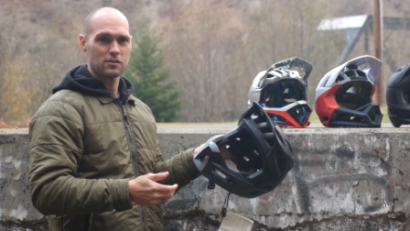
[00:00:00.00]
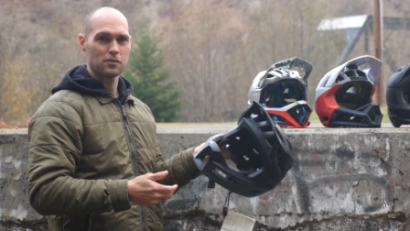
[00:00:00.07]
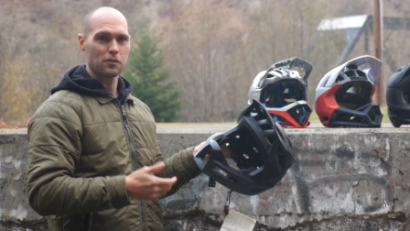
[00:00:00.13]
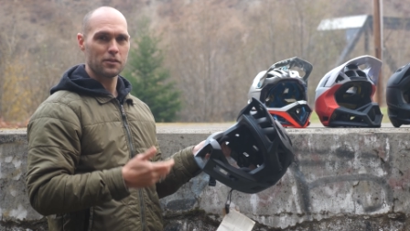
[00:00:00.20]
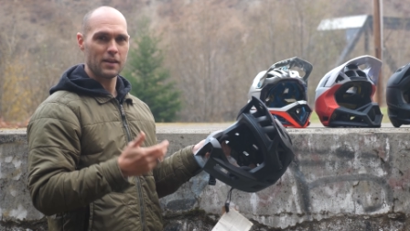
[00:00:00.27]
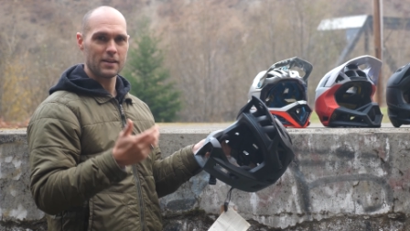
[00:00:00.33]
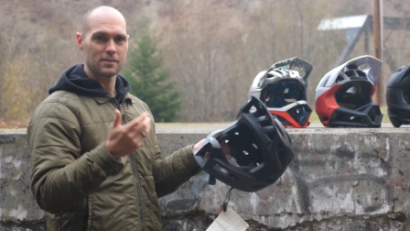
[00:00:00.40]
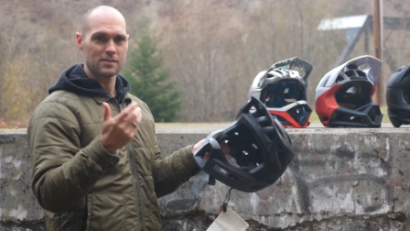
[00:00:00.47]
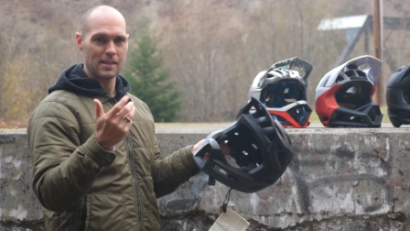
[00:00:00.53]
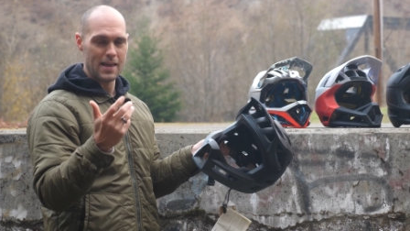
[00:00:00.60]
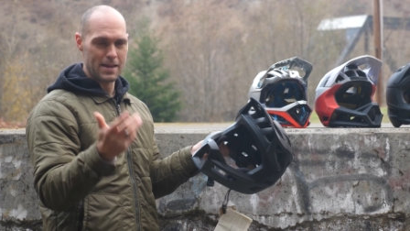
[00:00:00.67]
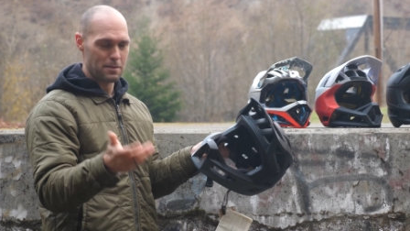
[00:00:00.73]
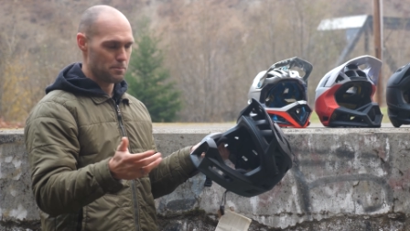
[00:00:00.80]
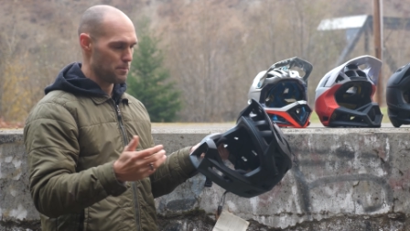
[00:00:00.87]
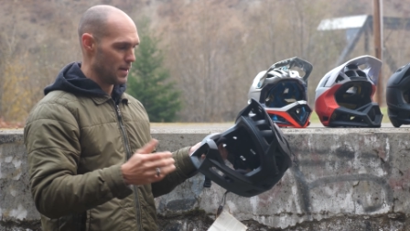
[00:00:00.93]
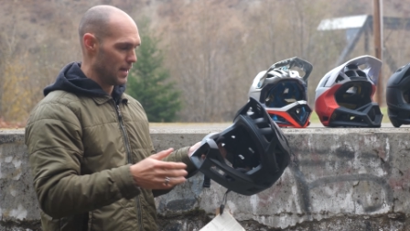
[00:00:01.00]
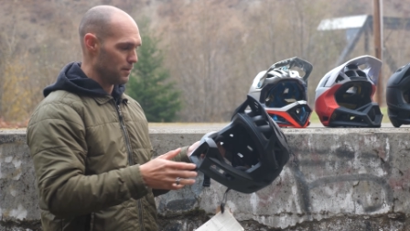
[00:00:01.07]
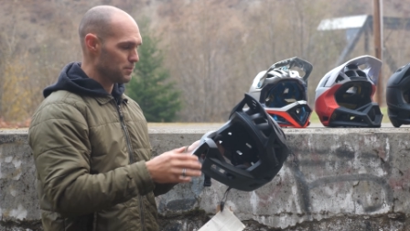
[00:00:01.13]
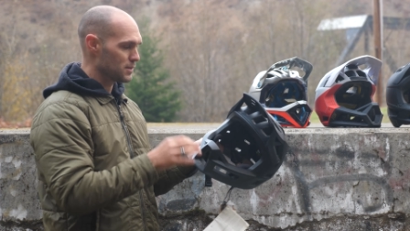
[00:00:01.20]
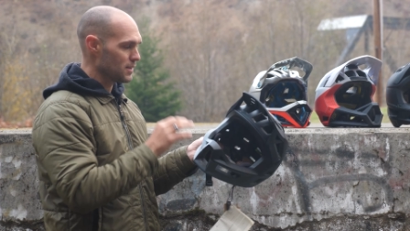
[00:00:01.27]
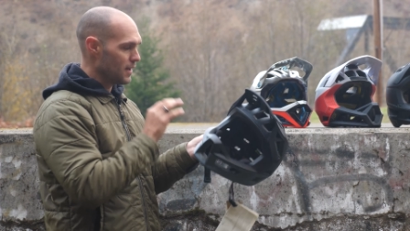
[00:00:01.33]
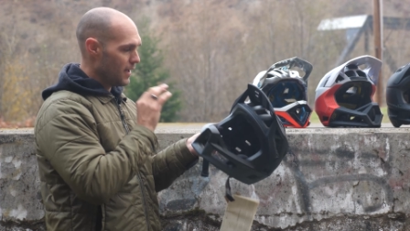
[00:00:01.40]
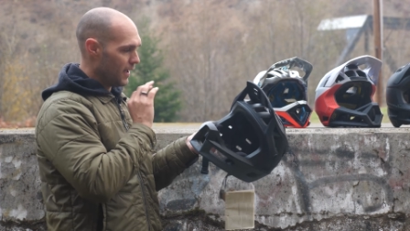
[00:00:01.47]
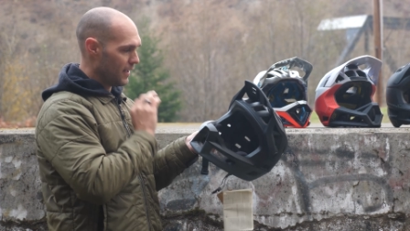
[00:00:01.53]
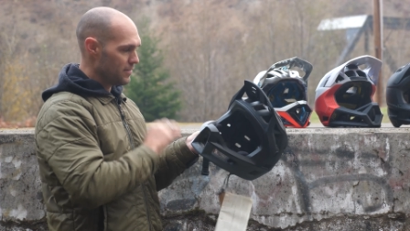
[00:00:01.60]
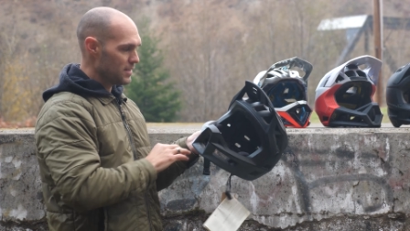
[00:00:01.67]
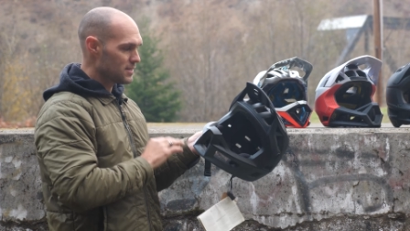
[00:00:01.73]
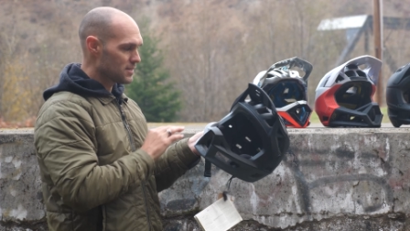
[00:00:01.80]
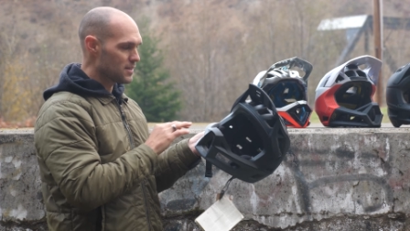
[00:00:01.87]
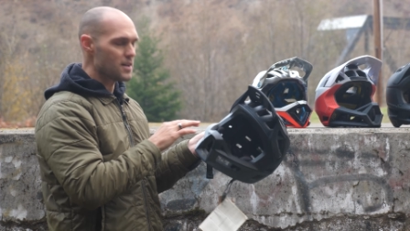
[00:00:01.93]
So things like MIPS, and
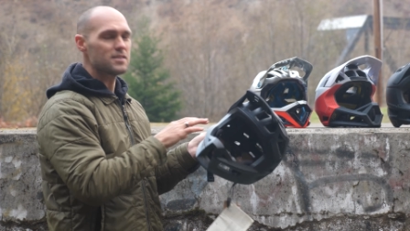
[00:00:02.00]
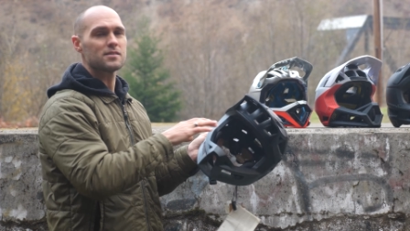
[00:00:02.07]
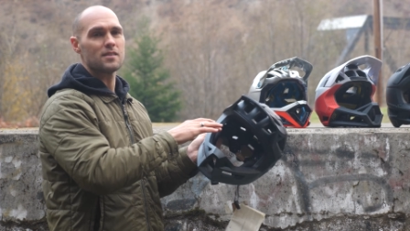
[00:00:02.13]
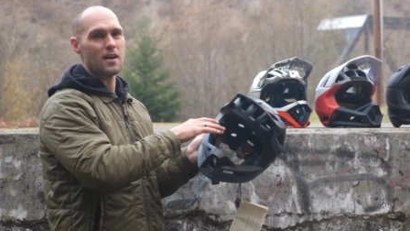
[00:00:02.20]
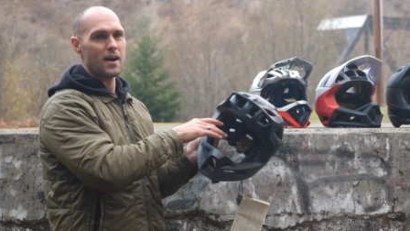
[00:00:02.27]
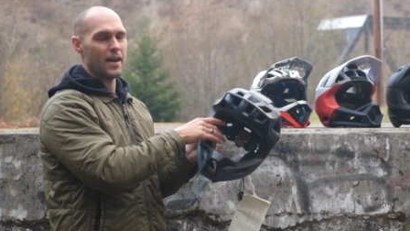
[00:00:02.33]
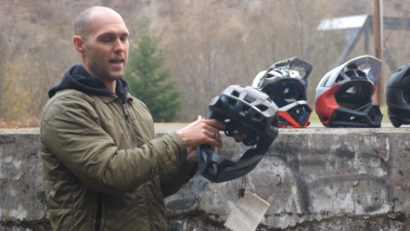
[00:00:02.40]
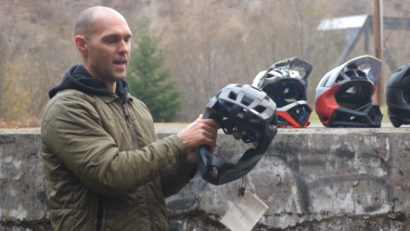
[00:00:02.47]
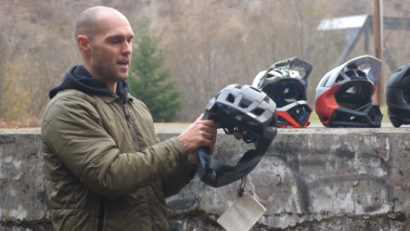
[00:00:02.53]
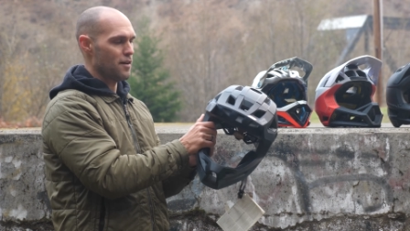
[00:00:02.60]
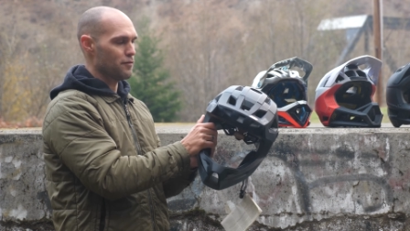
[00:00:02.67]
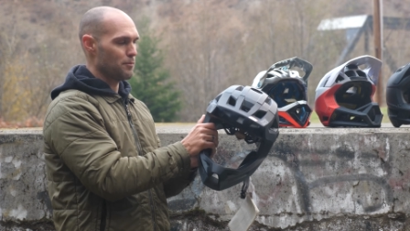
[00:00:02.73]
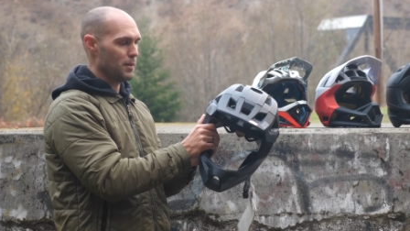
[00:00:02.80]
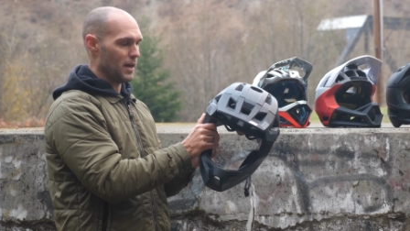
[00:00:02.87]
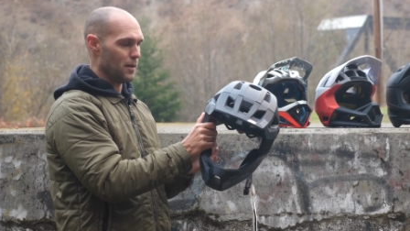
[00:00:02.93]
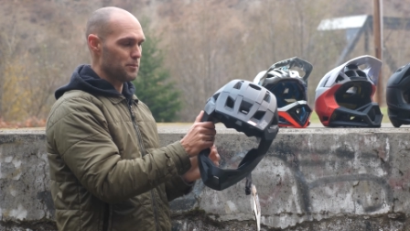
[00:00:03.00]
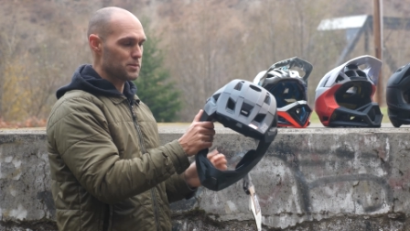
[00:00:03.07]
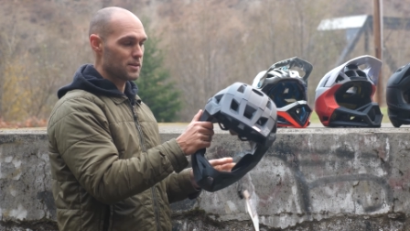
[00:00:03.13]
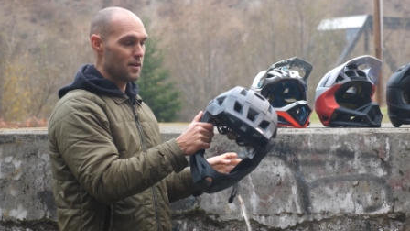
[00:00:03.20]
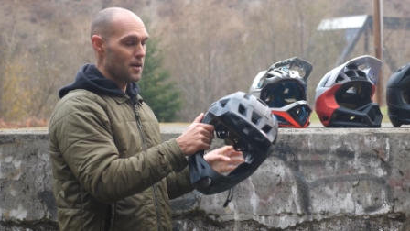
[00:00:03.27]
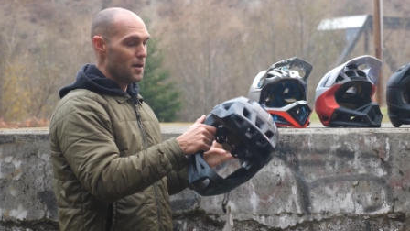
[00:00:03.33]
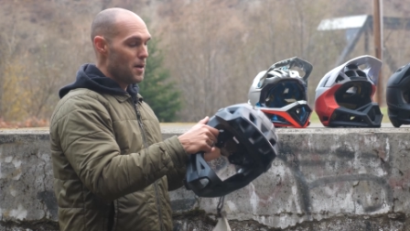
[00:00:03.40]
this does not have MIPS.